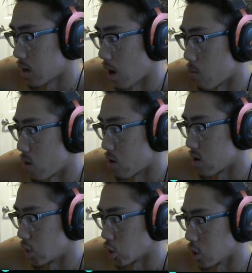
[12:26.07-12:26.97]

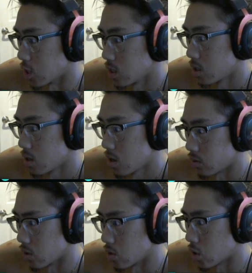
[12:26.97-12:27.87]
aberration. Feel
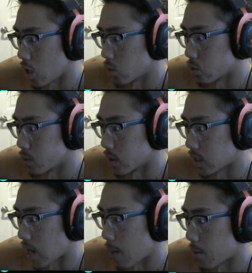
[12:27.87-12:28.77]
this change will put a
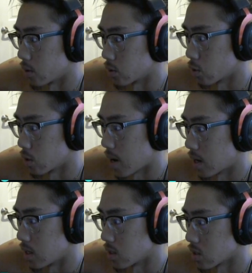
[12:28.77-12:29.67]
cap on the total amount of hits the